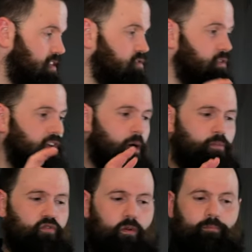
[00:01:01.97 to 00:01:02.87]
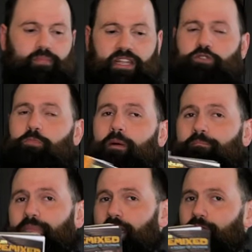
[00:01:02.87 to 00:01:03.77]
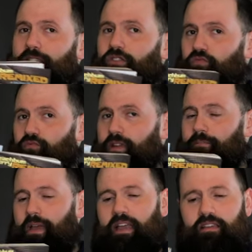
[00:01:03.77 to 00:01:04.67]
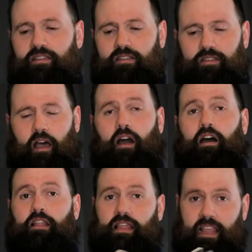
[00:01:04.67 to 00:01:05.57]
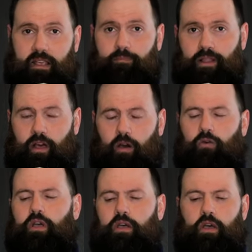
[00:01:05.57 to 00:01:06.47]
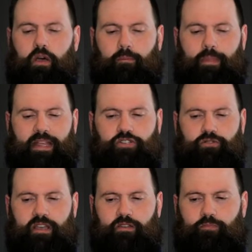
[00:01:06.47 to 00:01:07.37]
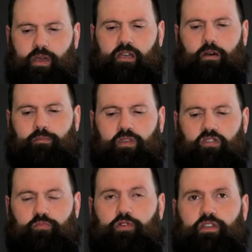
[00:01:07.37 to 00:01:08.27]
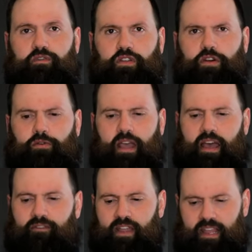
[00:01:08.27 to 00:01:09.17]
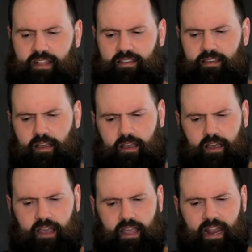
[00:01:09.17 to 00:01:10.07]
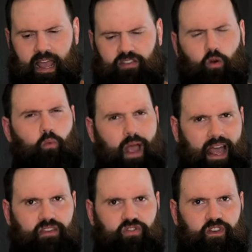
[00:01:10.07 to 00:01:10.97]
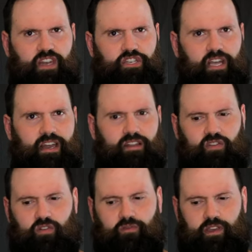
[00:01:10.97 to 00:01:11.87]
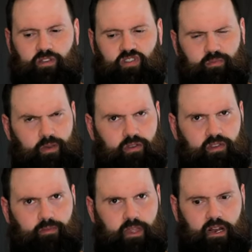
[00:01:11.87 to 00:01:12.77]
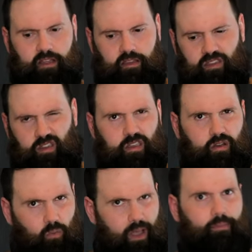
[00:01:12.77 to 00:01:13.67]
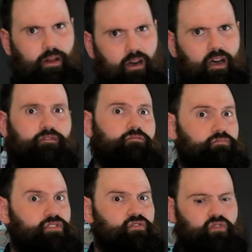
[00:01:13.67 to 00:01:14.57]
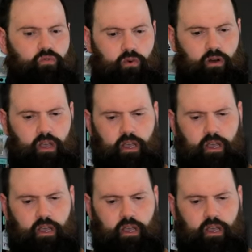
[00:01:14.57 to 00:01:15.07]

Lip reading: This one comes from Beachcomber's Remix, link below. Make sure that you pick up this book if you don't have it. It has a wax finish on it, so if you spill something on this, you can wipe it off, which is cool.